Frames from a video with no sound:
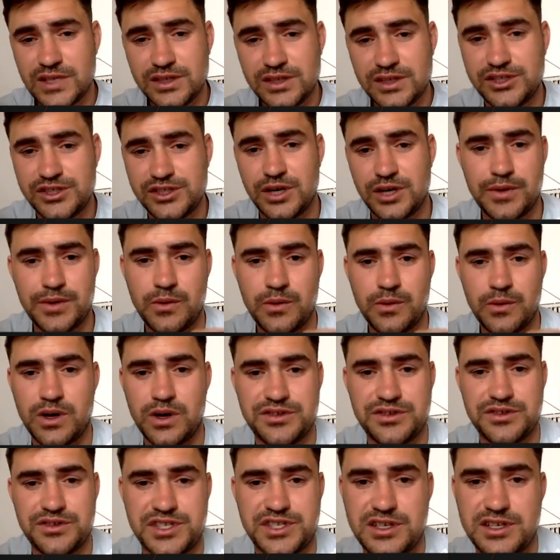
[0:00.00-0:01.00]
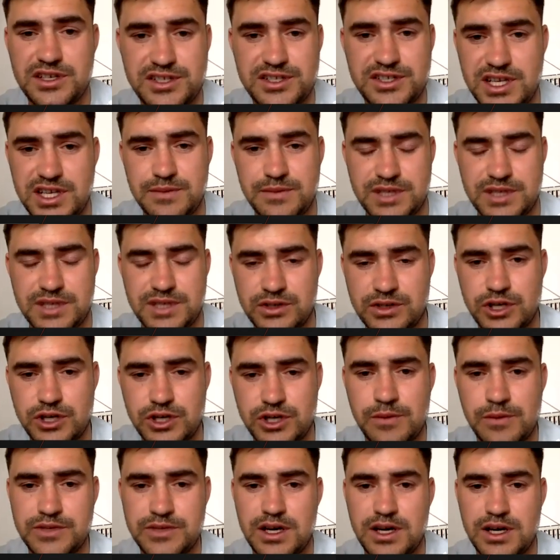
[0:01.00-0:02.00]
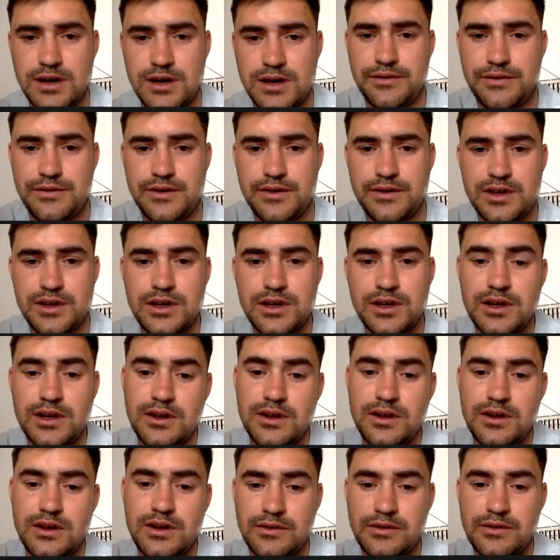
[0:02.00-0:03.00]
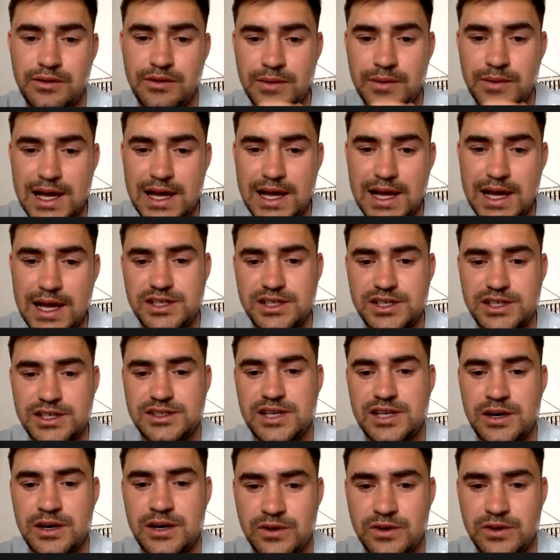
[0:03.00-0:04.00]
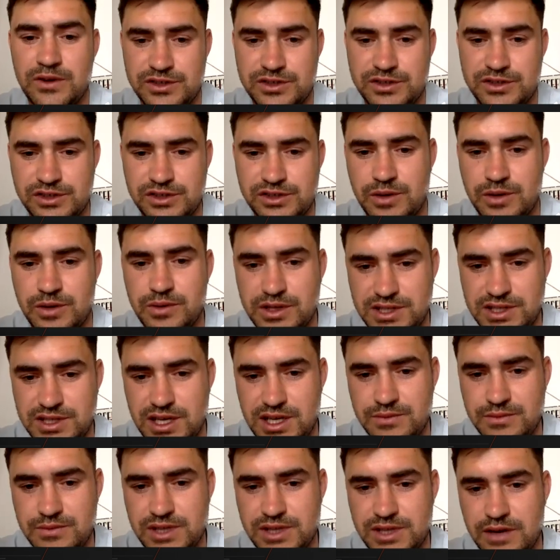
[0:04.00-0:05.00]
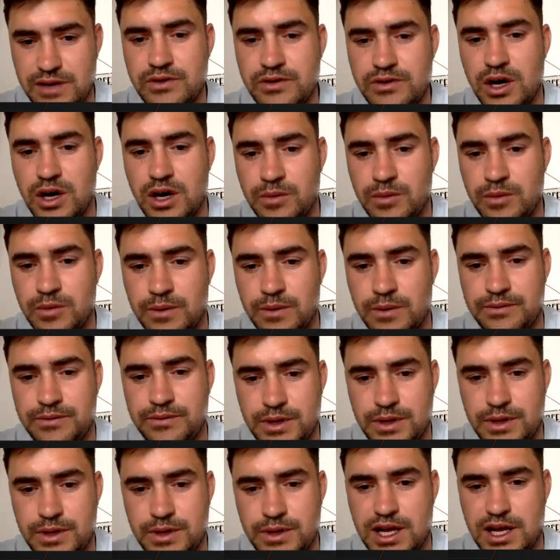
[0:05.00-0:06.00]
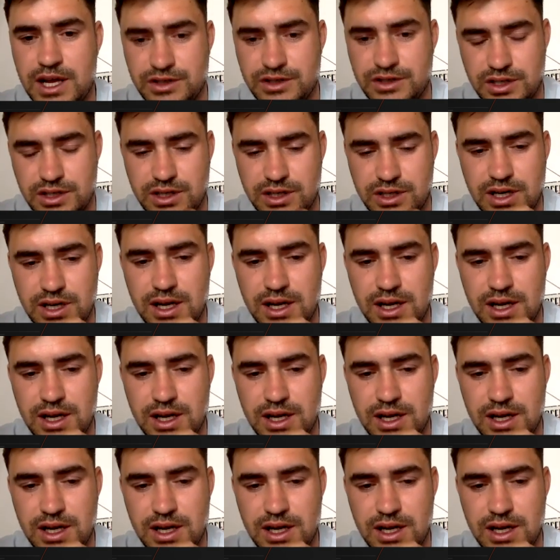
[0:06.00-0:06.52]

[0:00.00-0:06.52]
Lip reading: some of the World Series teams that dropped off from last season and also some of the teams that have come up from the Challenger.